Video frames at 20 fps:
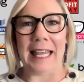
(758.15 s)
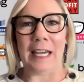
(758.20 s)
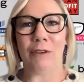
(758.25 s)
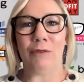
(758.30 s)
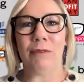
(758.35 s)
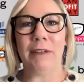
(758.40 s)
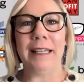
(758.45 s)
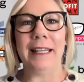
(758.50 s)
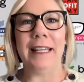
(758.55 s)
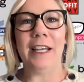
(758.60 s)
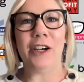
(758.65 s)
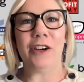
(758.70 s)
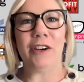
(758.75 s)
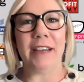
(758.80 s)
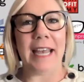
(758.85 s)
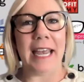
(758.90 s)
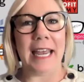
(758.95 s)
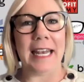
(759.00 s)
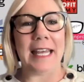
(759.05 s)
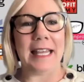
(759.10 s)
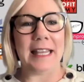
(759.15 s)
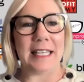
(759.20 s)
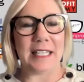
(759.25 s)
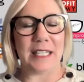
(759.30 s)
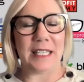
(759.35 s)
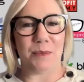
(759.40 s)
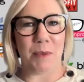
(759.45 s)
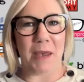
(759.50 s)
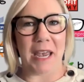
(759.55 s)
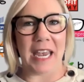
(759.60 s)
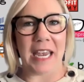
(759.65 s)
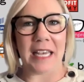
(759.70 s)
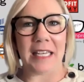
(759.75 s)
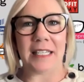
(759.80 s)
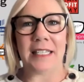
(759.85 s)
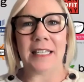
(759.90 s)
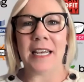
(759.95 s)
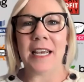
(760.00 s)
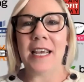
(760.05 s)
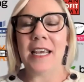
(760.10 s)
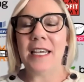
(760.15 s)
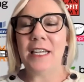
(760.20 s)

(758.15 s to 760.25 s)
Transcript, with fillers: Like, really creating the space